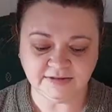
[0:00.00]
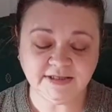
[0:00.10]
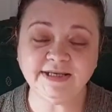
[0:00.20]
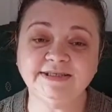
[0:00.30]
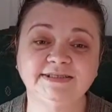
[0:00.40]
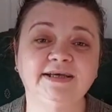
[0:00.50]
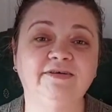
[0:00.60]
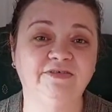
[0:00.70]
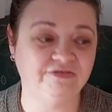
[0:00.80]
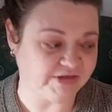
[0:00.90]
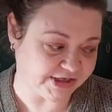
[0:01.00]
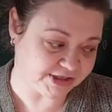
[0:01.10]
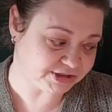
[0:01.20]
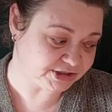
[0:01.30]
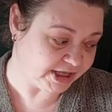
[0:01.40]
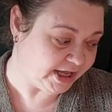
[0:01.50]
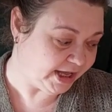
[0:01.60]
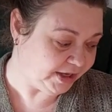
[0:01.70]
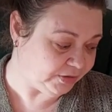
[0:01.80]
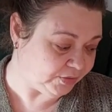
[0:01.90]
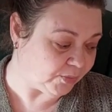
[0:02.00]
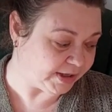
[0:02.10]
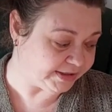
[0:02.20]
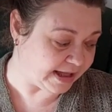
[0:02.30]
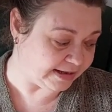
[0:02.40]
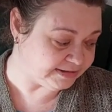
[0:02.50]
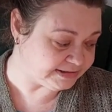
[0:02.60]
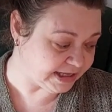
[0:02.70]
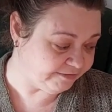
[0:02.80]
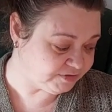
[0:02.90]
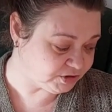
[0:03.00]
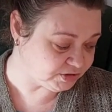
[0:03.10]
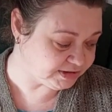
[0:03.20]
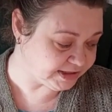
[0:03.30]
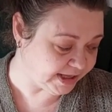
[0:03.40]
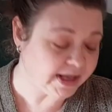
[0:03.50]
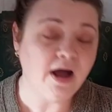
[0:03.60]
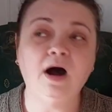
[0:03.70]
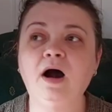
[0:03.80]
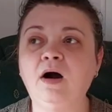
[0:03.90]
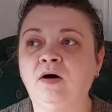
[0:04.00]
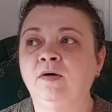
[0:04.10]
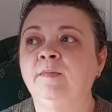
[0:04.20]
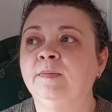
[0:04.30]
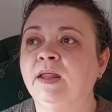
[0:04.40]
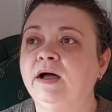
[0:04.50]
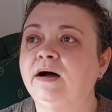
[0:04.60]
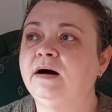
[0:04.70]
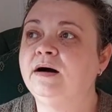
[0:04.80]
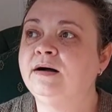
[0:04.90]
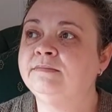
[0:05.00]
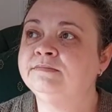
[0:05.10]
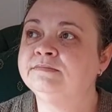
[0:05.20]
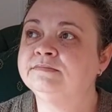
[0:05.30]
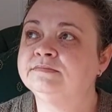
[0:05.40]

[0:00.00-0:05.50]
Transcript: this finished. I don't know what else I should say. Oh, um,